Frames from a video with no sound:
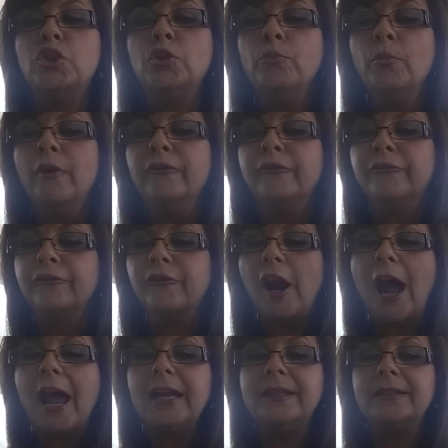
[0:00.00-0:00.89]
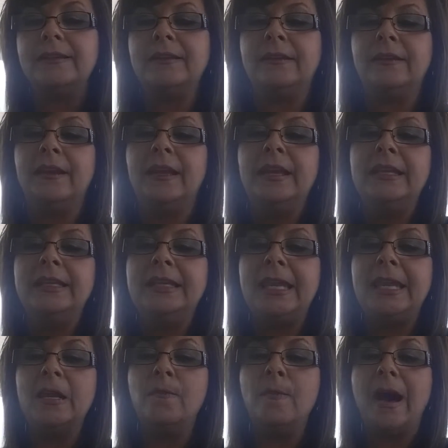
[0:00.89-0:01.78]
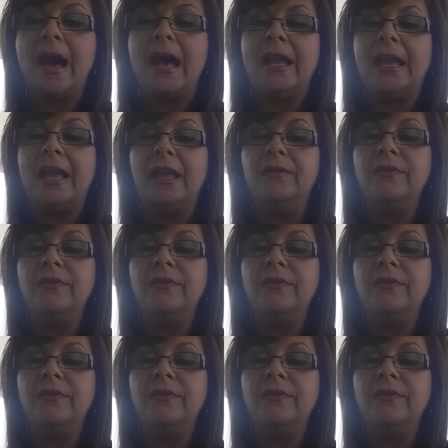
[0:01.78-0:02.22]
to frighten Nehemiah